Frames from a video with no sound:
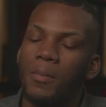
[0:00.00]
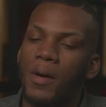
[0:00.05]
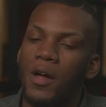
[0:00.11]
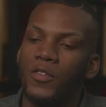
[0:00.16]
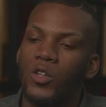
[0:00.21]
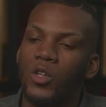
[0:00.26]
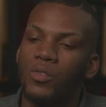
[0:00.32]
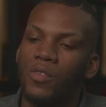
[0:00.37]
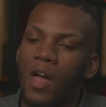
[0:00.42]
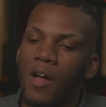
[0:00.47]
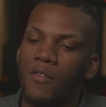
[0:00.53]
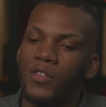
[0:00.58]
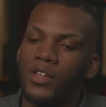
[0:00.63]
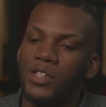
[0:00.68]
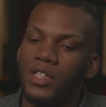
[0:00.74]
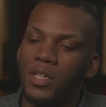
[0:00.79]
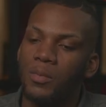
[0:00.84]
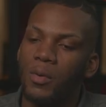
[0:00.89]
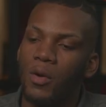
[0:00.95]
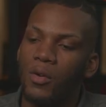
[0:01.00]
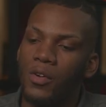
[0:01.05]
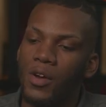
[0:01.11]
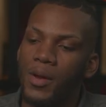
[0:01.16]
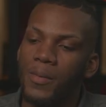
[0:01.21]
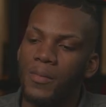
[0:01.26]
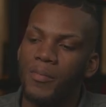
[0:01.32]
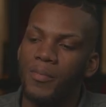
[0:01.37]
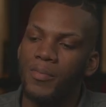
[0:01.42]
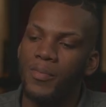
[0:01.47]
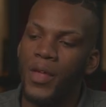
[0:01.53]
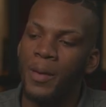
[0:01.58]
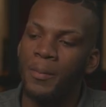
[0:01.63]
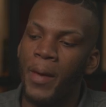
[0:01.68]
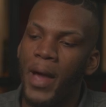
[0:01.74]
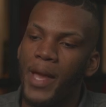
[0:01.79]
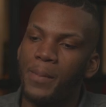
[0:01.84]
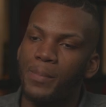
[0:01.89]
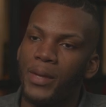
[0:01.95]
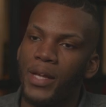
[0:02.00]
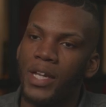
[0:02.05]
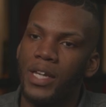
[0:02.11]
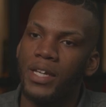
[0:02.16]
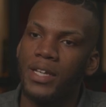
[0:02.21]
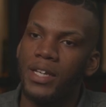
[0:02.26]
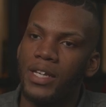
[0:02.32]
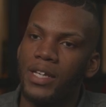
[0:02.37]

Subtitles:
about the Youth Advocacy Program, in my opinion,